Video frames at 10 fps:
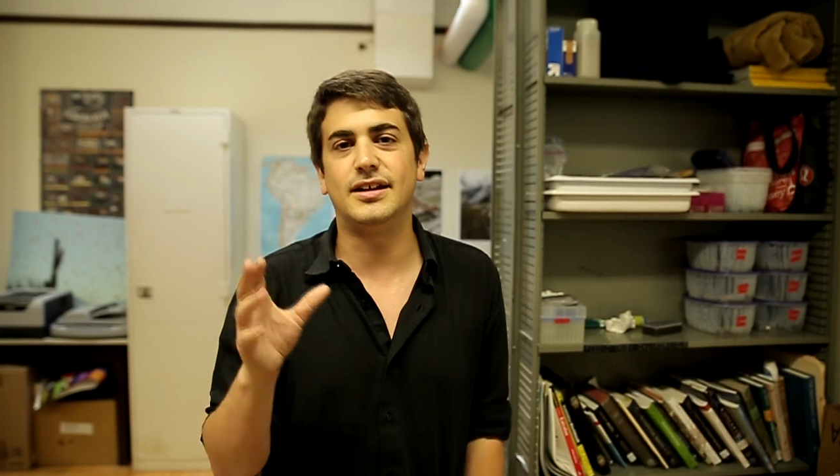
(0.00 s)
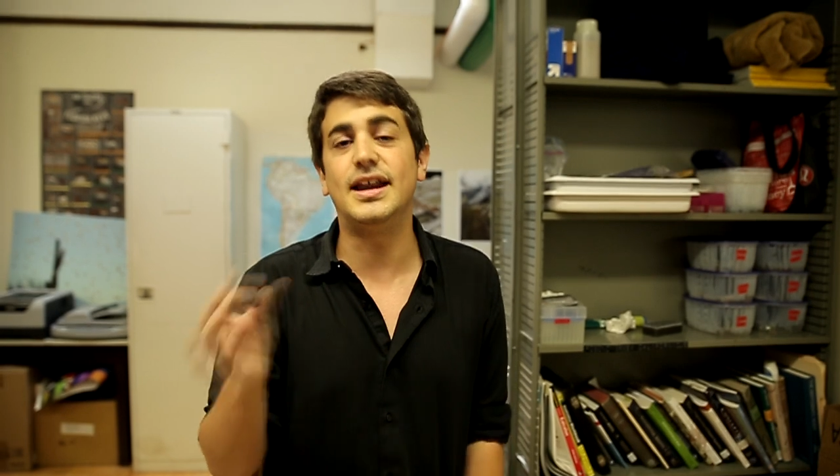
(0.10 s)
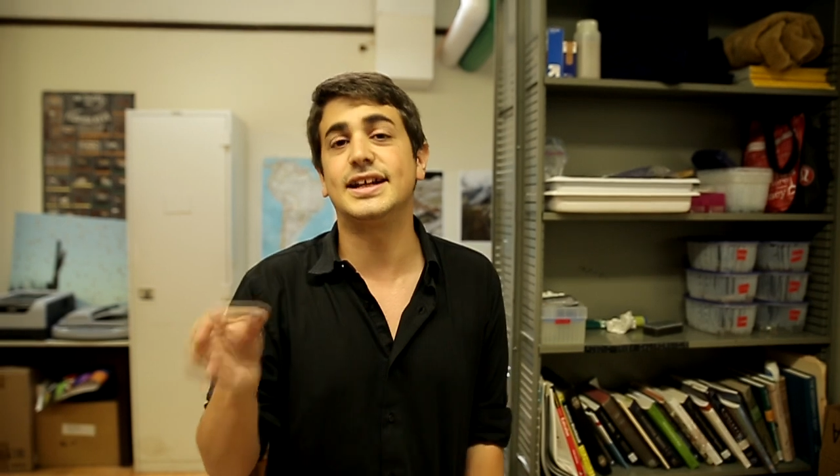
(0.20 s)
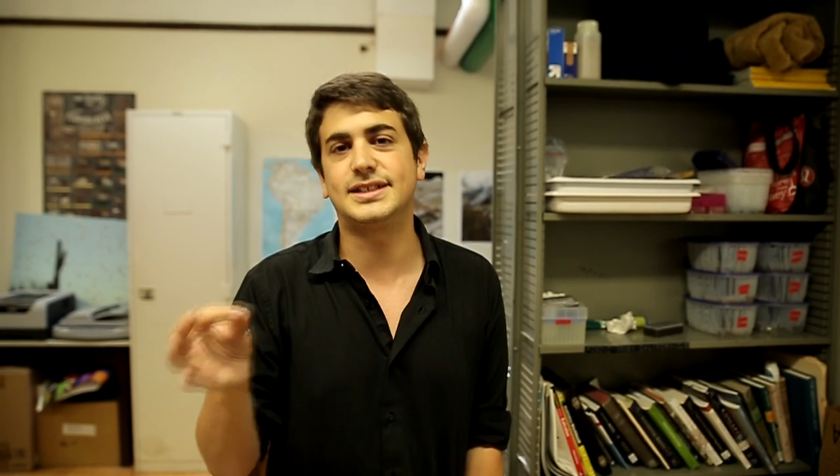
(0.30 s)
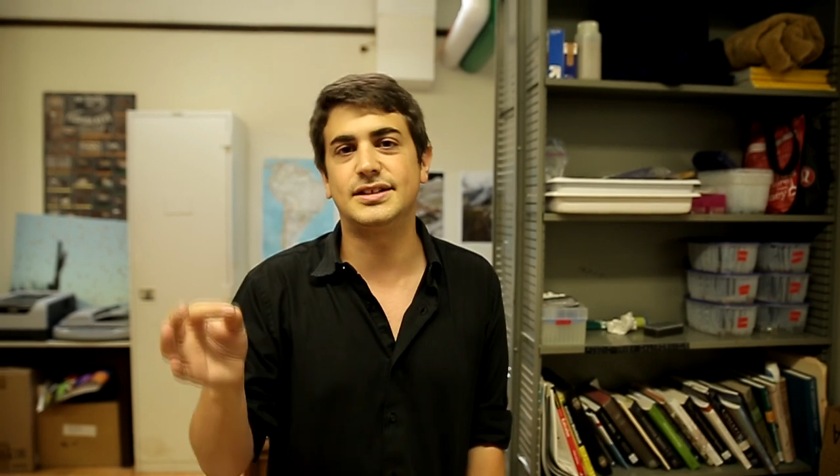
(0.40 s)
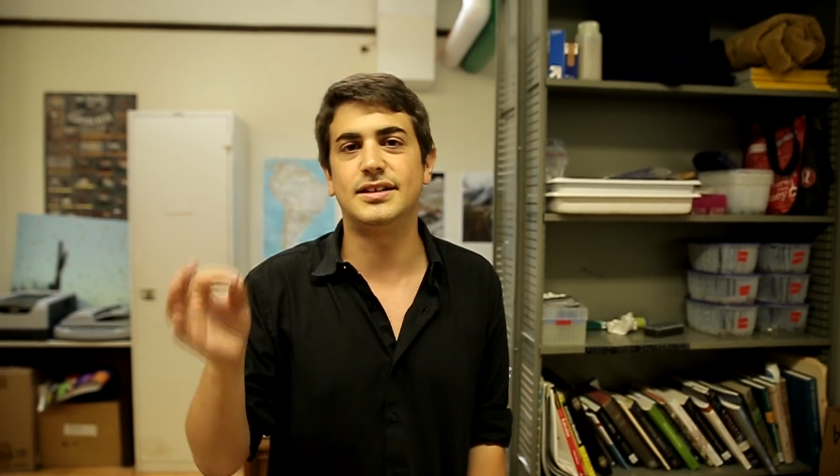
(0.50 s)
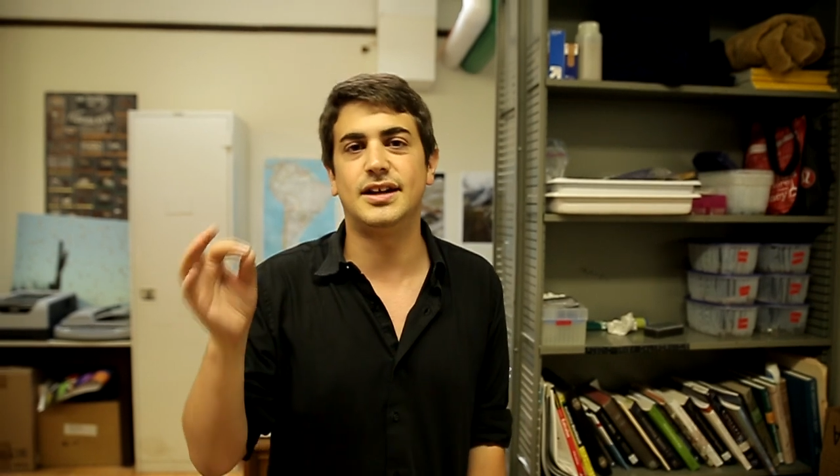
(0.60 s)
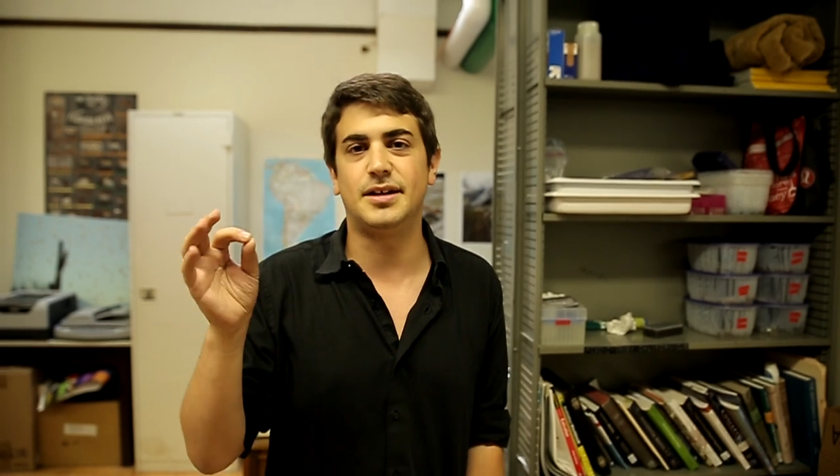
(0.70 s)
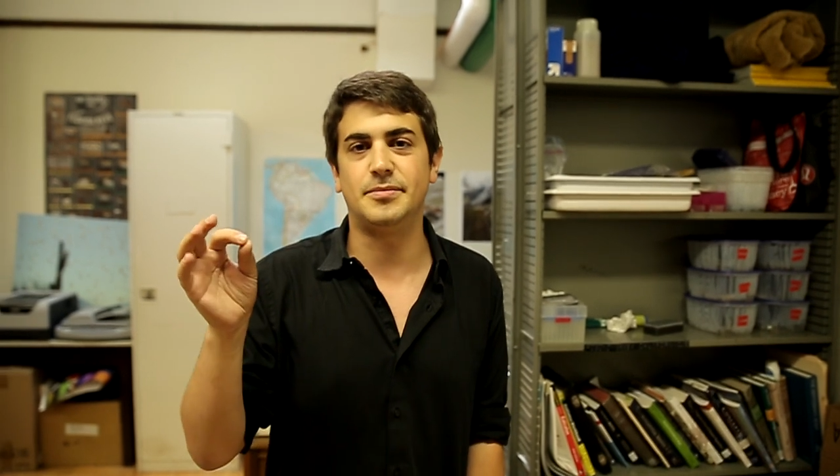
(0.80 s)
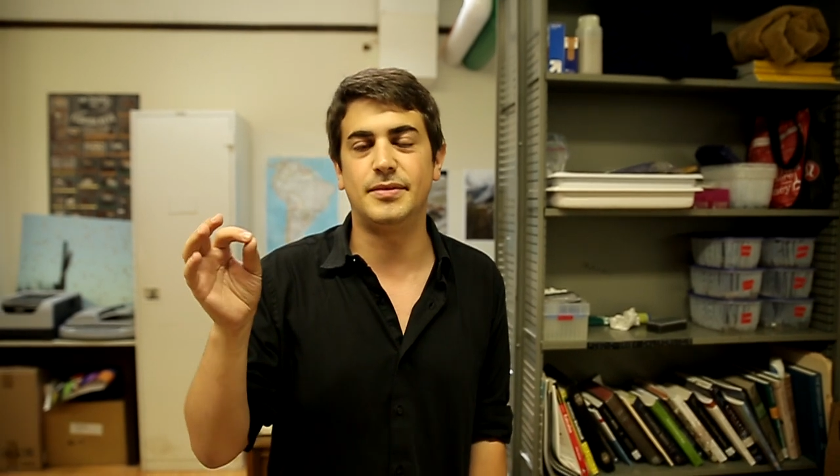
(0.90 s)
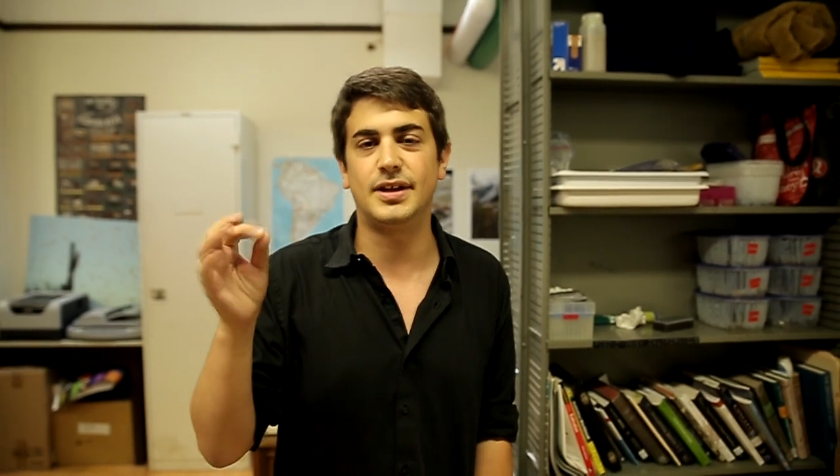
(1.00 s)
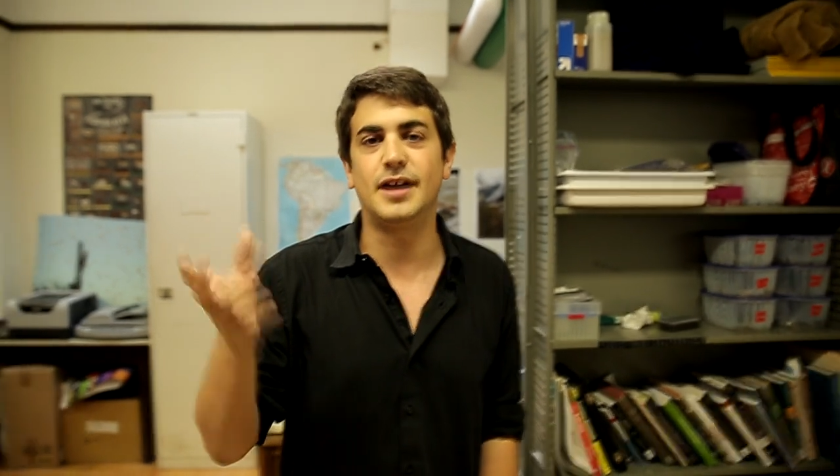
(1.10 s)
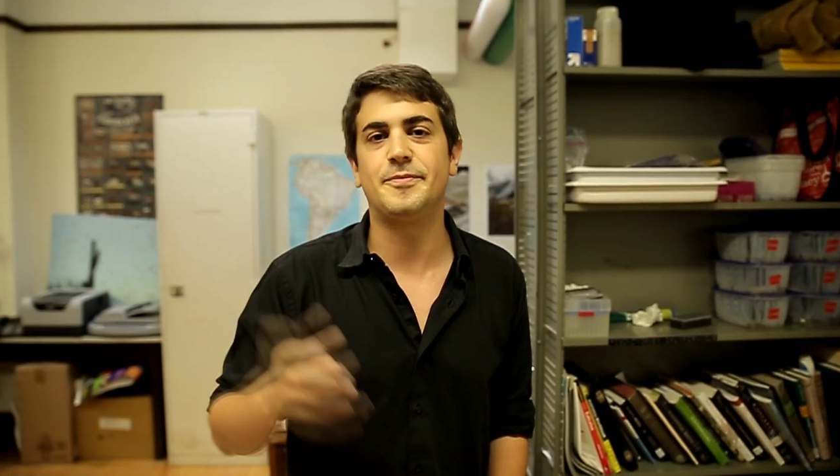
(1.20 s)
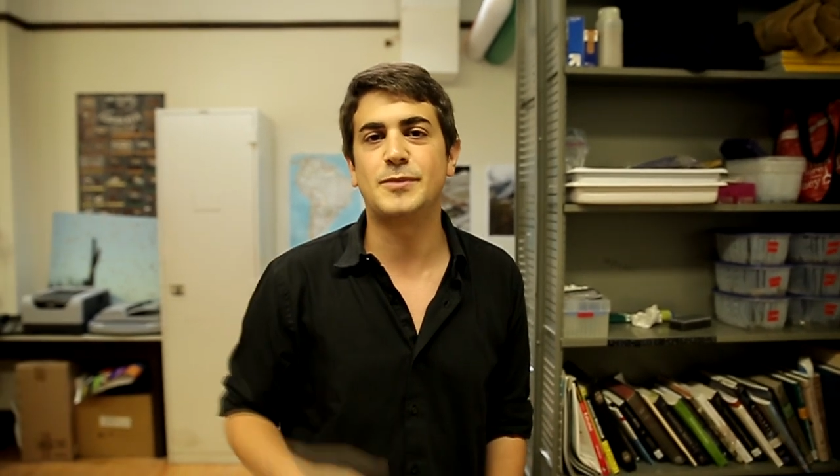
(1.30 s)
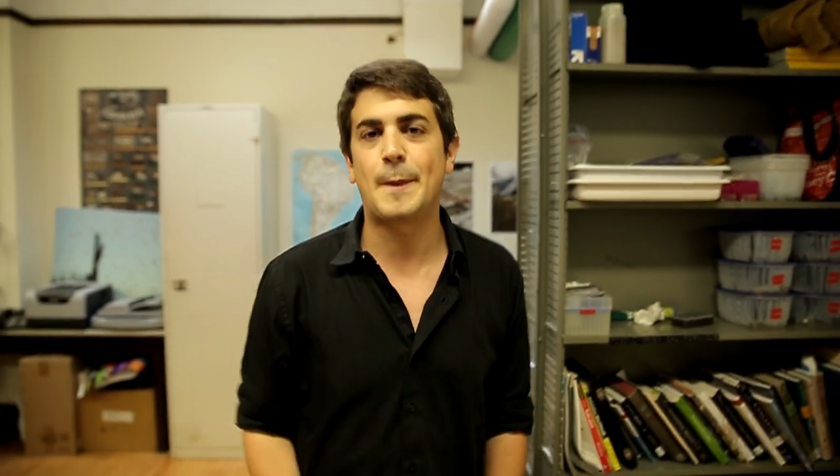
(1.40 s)
nests. Okay, so they're
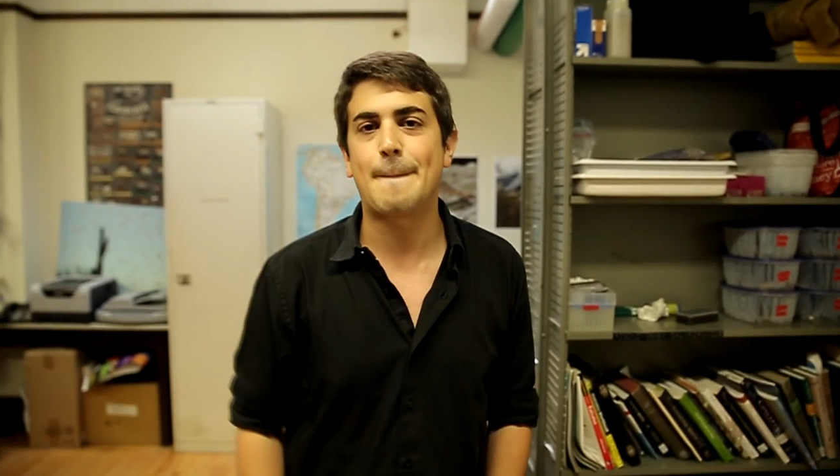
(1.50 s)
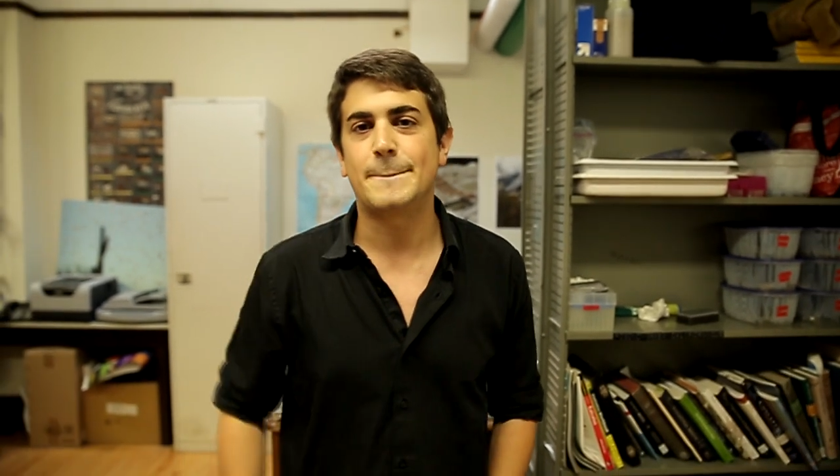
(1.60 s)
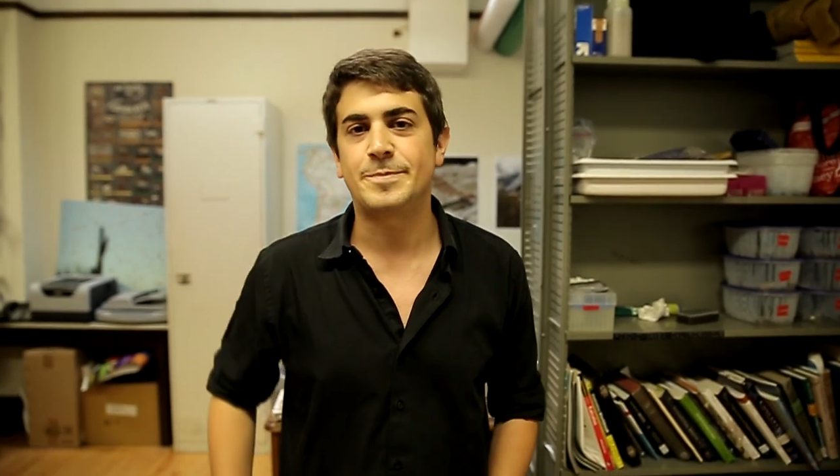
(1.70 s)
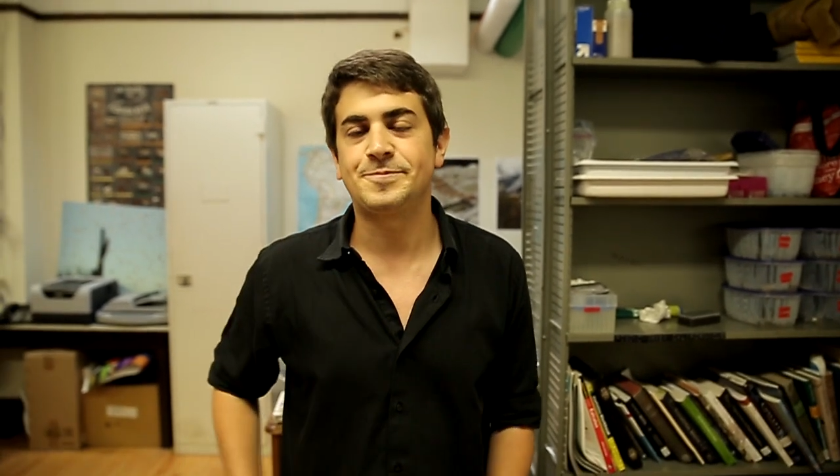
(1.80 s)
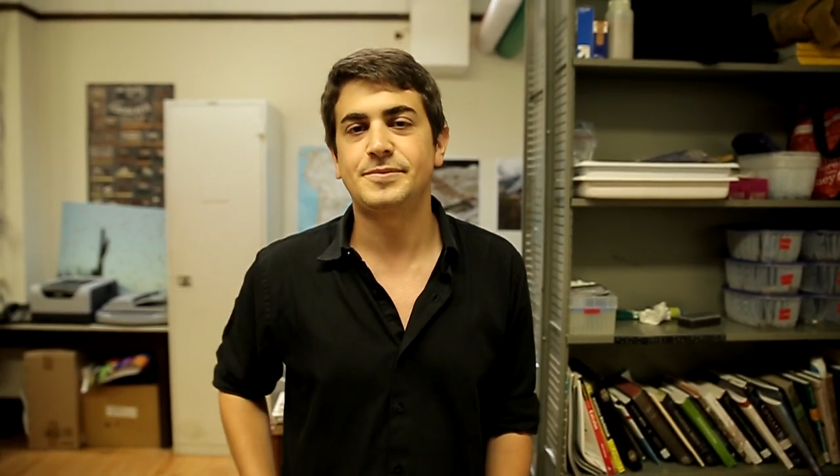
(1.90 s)
opportunistic.